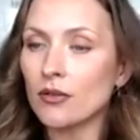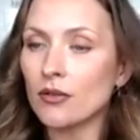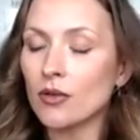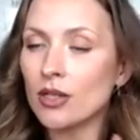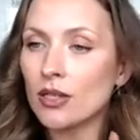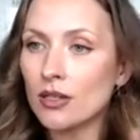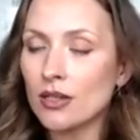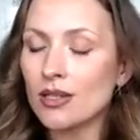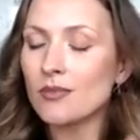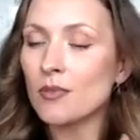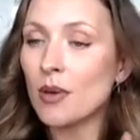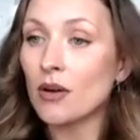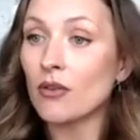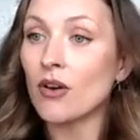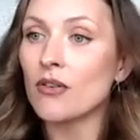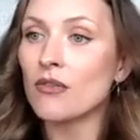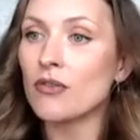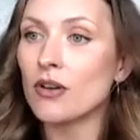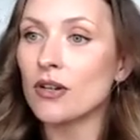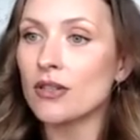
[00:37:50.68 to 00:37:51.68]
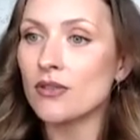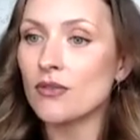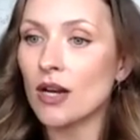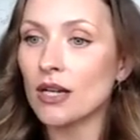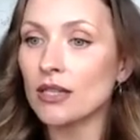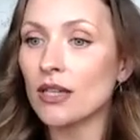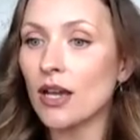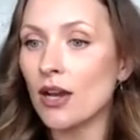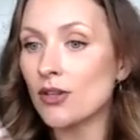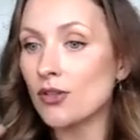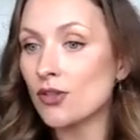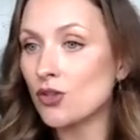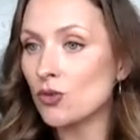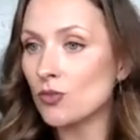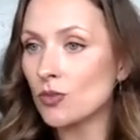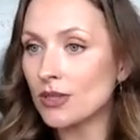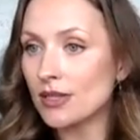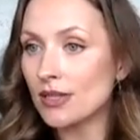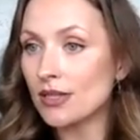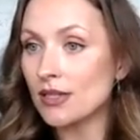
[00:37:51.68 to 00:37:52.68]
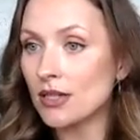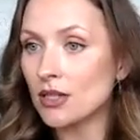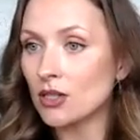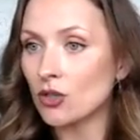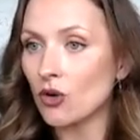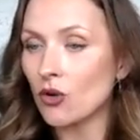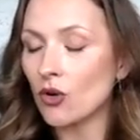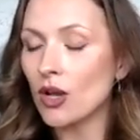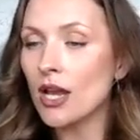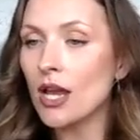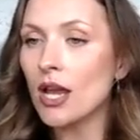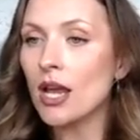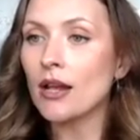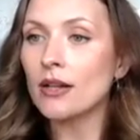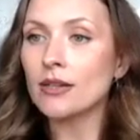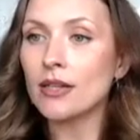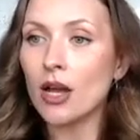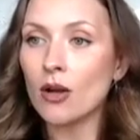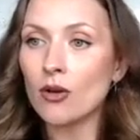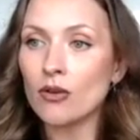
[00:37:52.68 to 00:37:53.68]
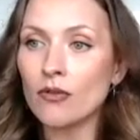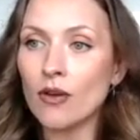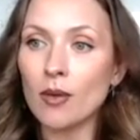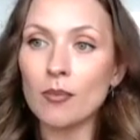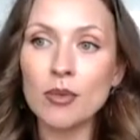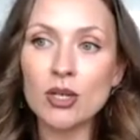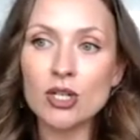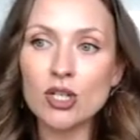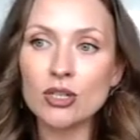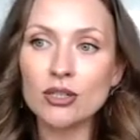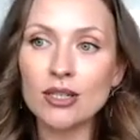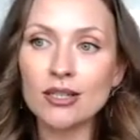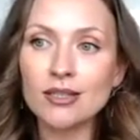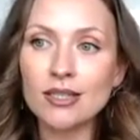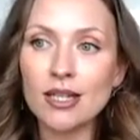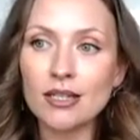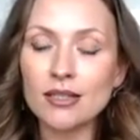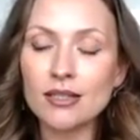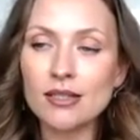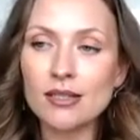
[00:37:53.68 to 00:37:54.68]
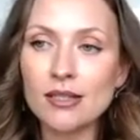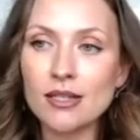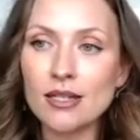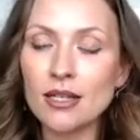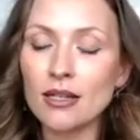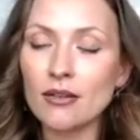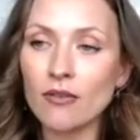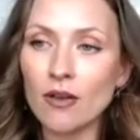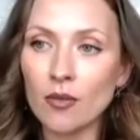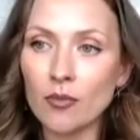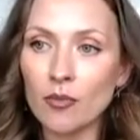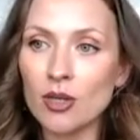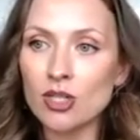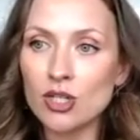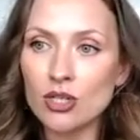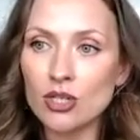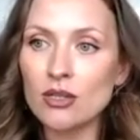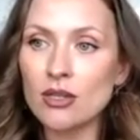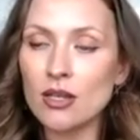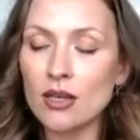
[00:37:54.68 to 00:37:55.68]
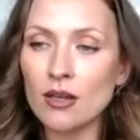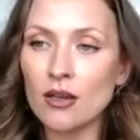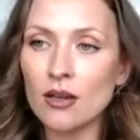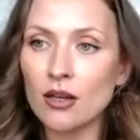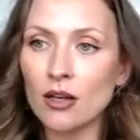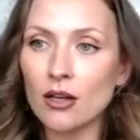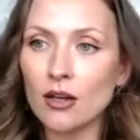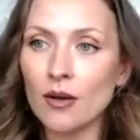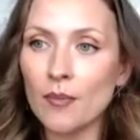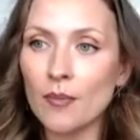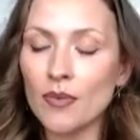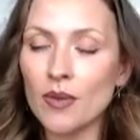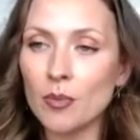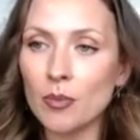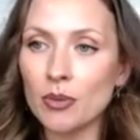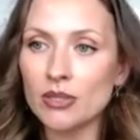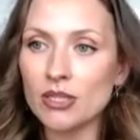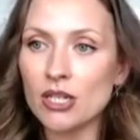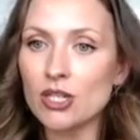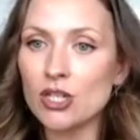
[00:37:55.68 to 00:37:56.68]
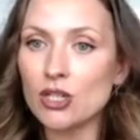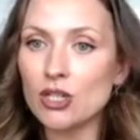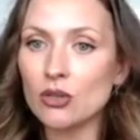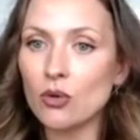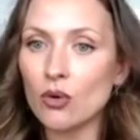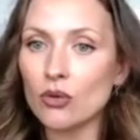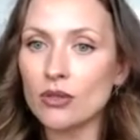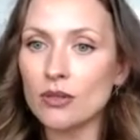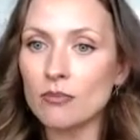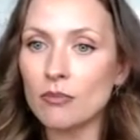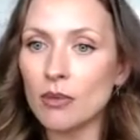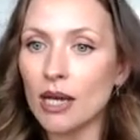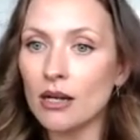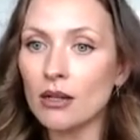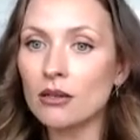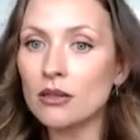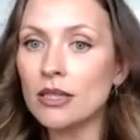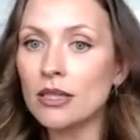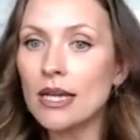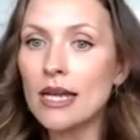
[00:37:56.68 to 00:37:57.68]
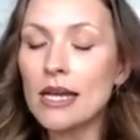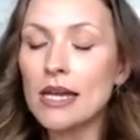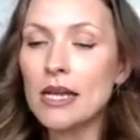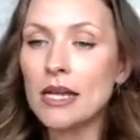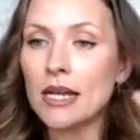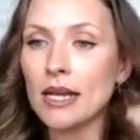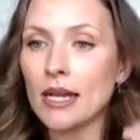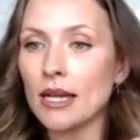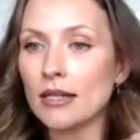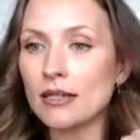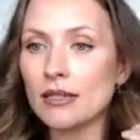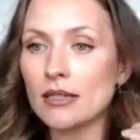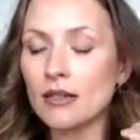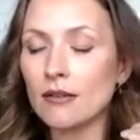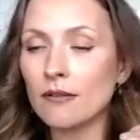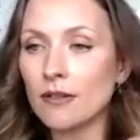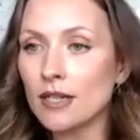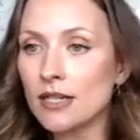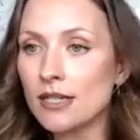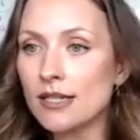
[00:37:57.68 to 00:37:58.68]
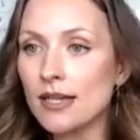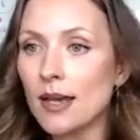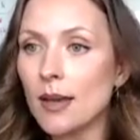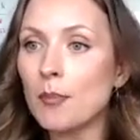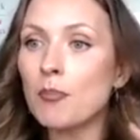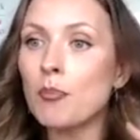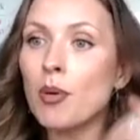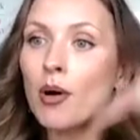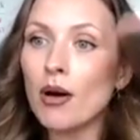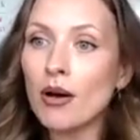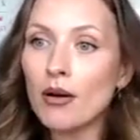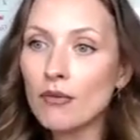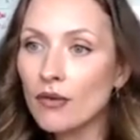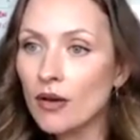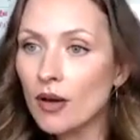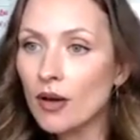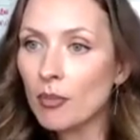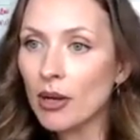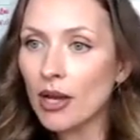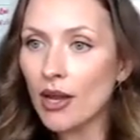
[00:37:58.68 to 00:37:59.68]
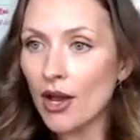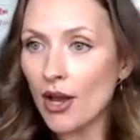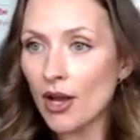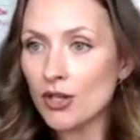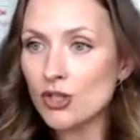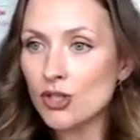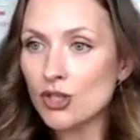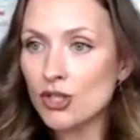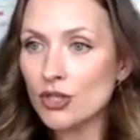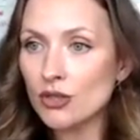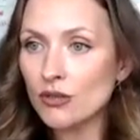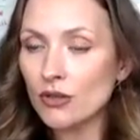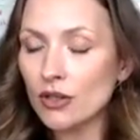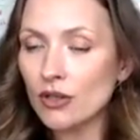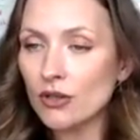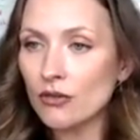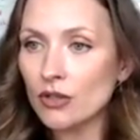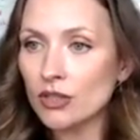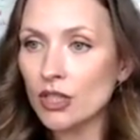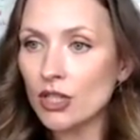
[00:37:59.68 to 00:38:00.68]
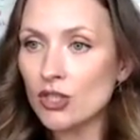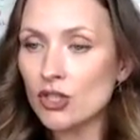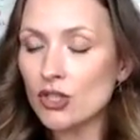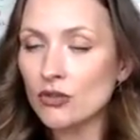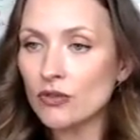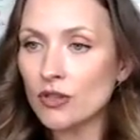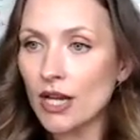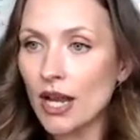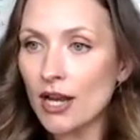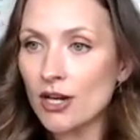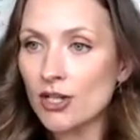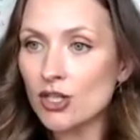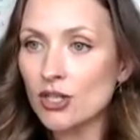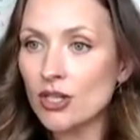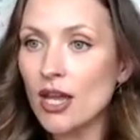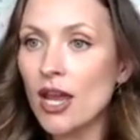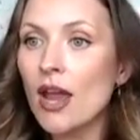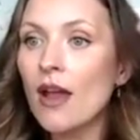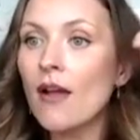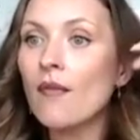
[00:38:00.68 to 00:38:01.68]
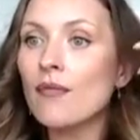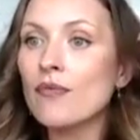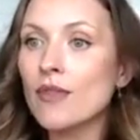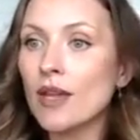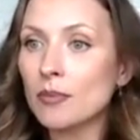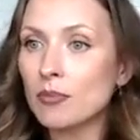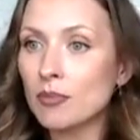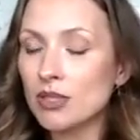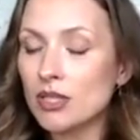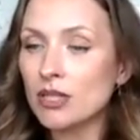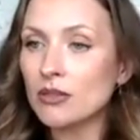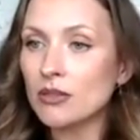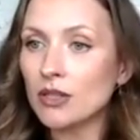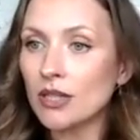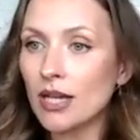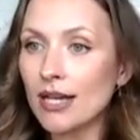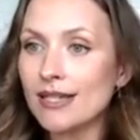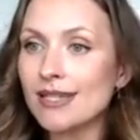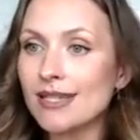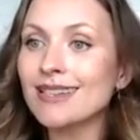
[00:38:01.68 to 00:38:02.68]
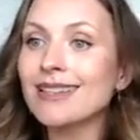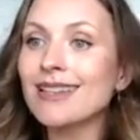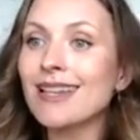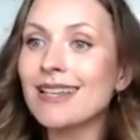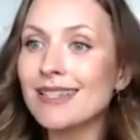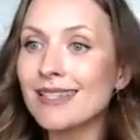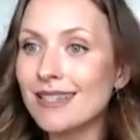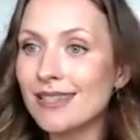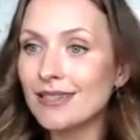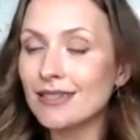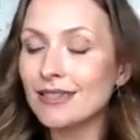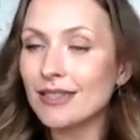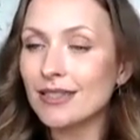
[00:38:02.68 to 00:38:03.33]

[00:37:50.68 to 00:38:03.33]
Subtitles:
is my reference, right? I assume it's 0. Now, if I measure the tendency, if I measure the potential on the metal, and if it is above my hydrogen reduction reaction, that material has a less